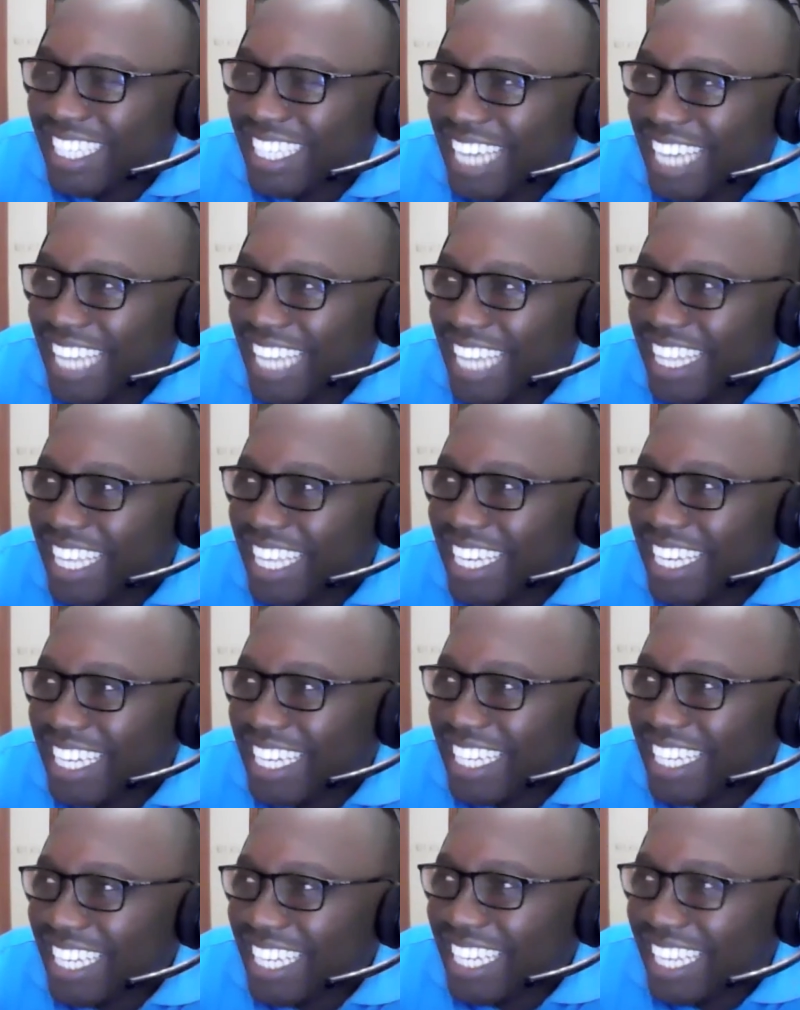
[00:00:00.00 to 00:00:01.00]
I think
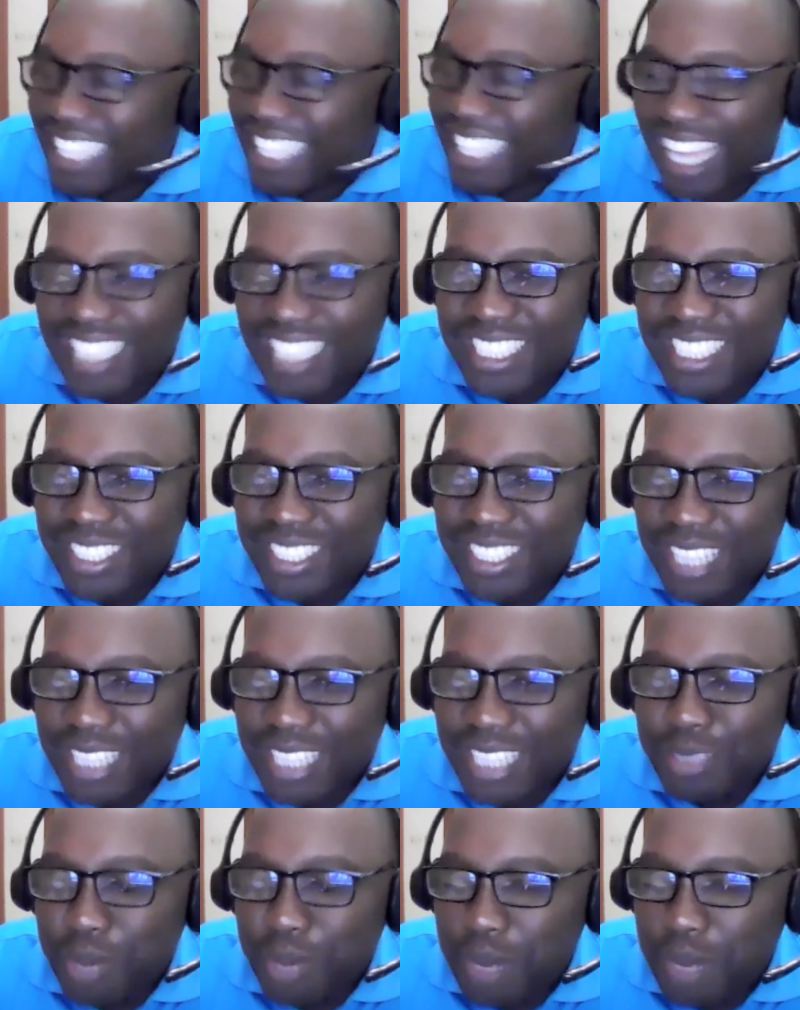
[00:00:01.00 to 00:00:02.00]

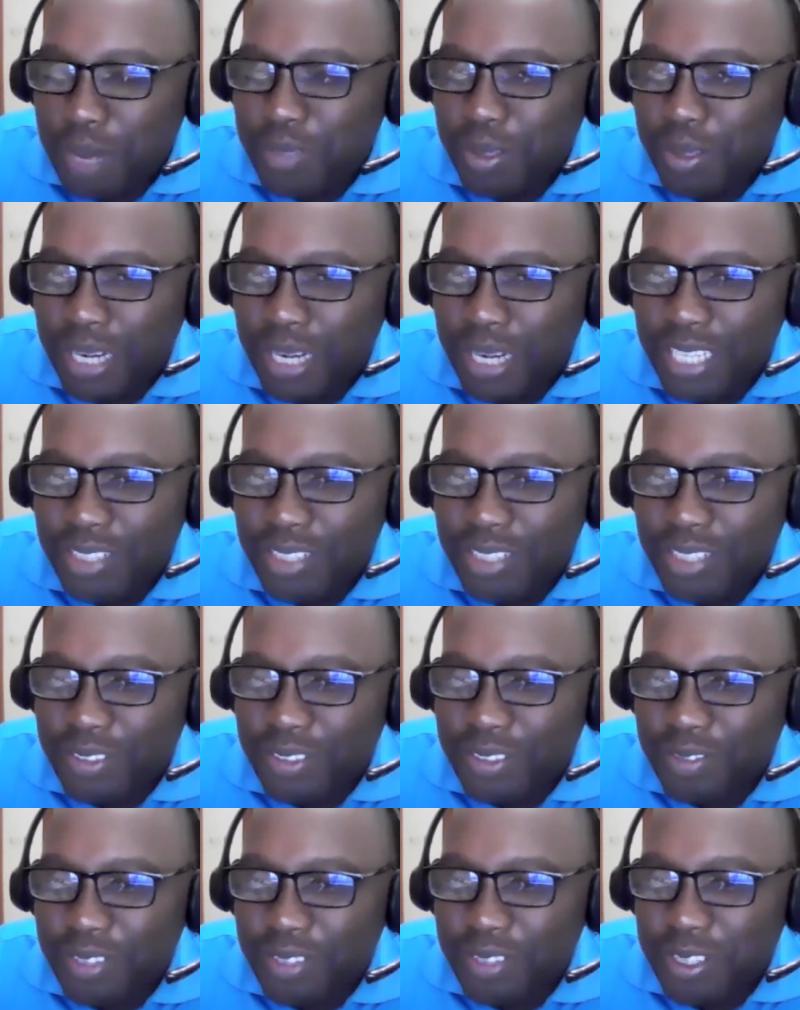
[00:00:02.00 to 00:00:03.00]
that's probably one of
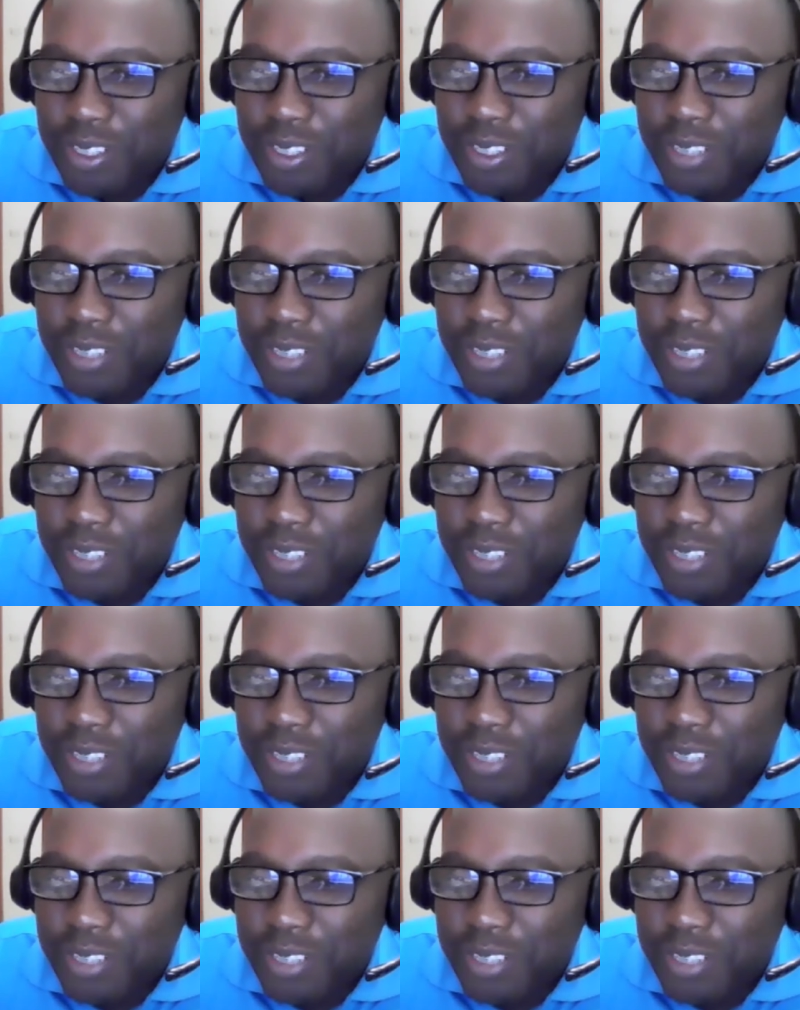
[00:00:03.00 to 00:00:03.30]
the few.